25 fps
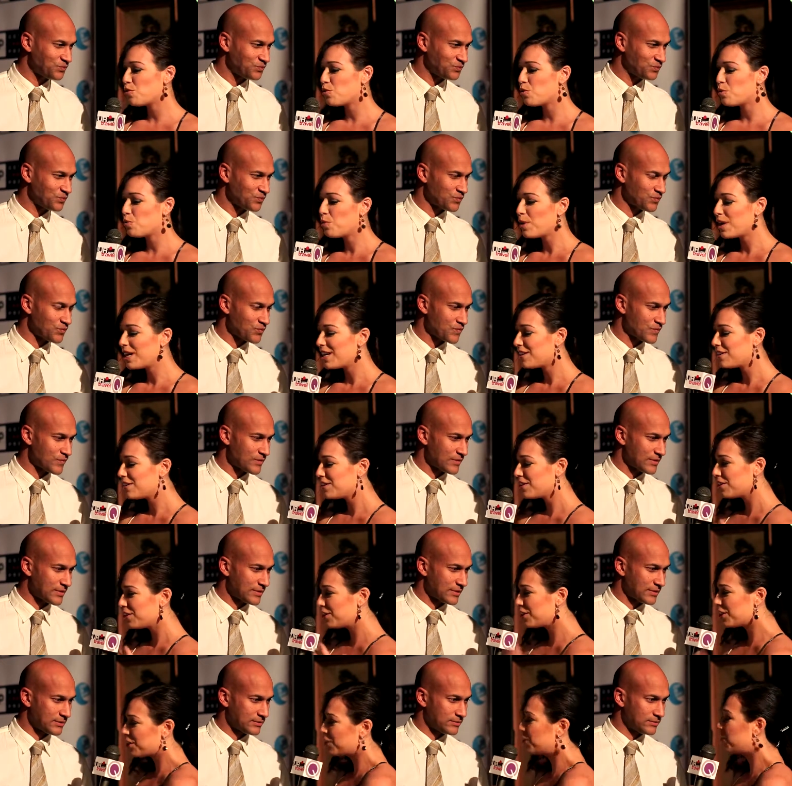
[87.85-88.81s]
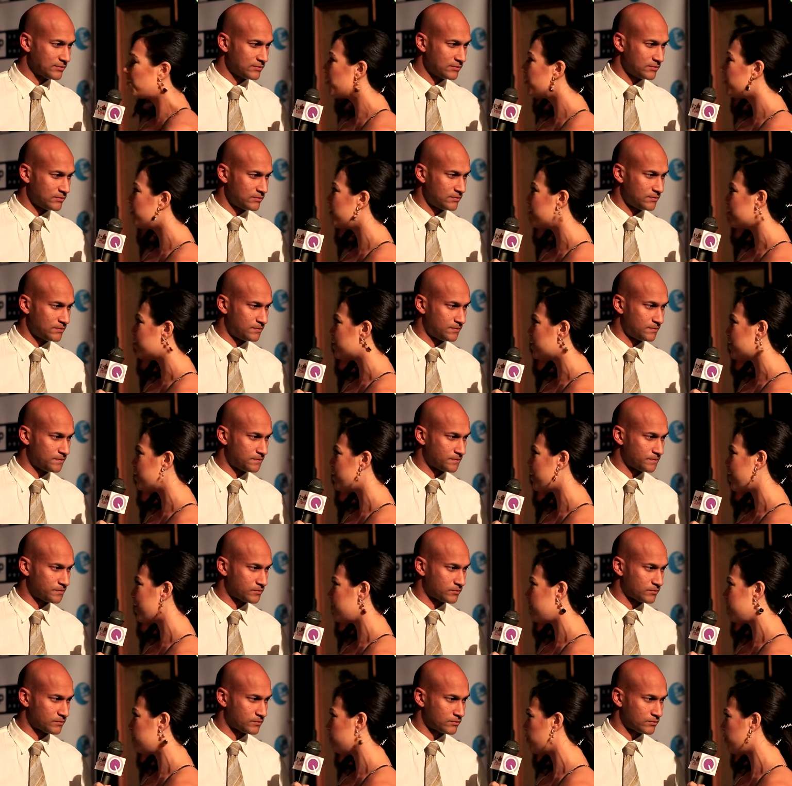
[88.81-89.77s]
Speaker 1: what are your goals
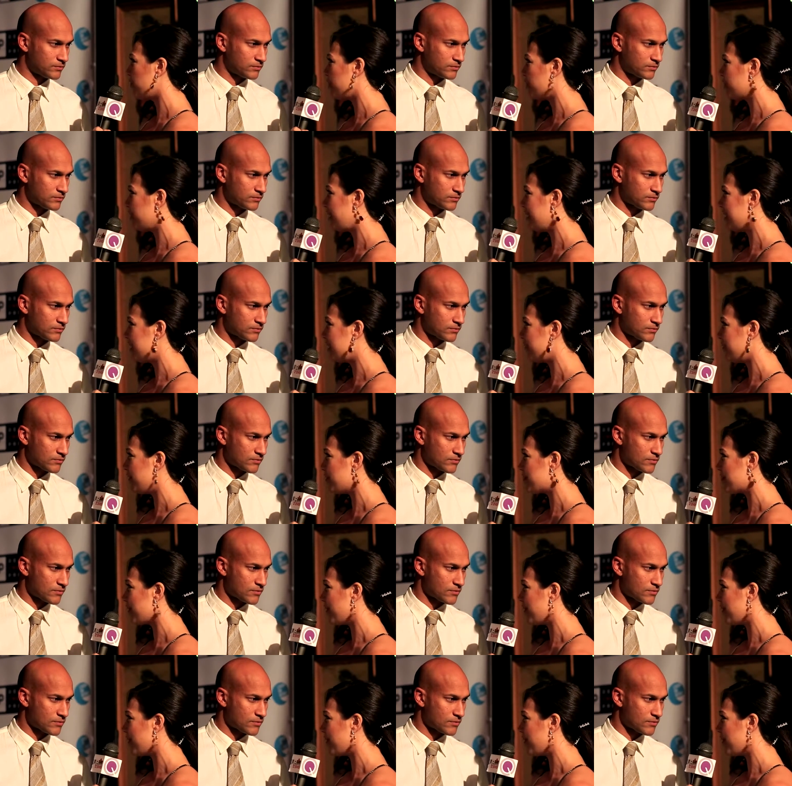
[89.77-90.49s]
with the Detroit Creativity